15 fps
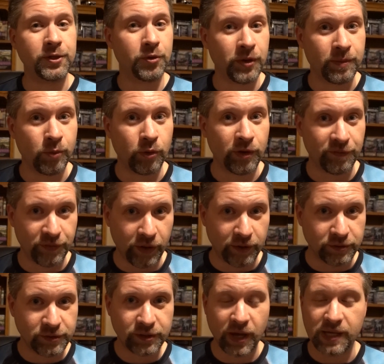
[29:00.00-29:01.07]
doing more of
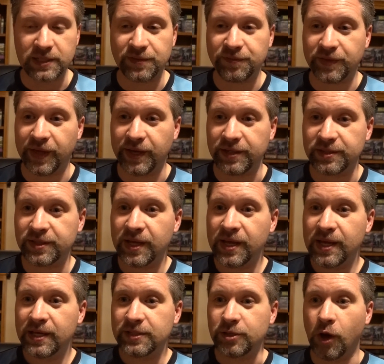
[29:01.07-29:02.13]
those kinds of things.
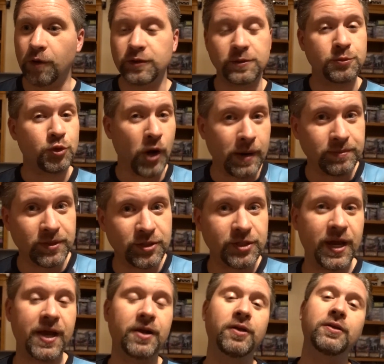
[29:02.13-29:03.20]
So subscribe to the
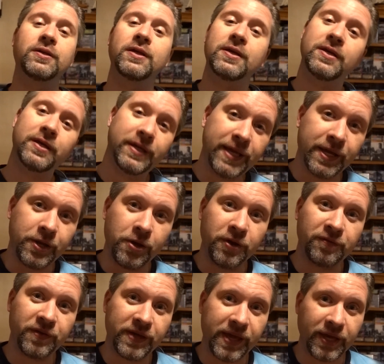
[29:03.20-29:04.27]
channel, get
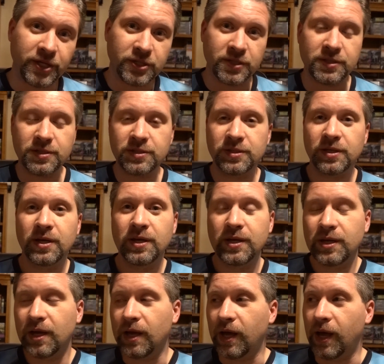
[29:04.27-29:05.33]
notifications,
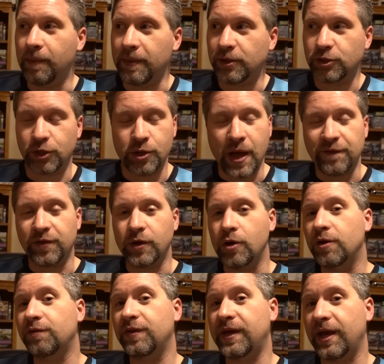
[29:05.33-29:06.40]
make sure you have your
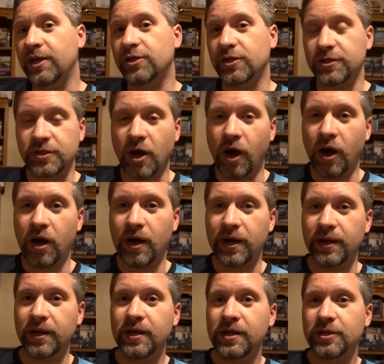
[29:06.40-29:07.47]
notifications
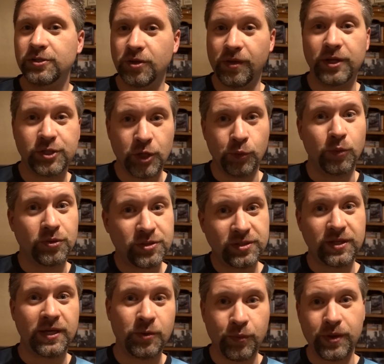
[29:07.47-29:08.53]
on so that you will
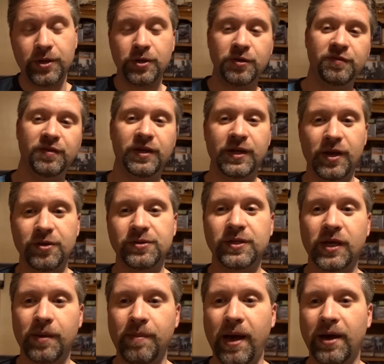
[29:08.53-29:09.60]
see when new
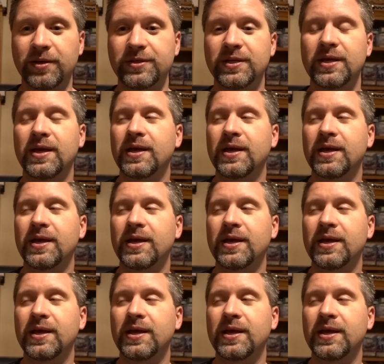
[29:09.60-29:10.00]
videos come out.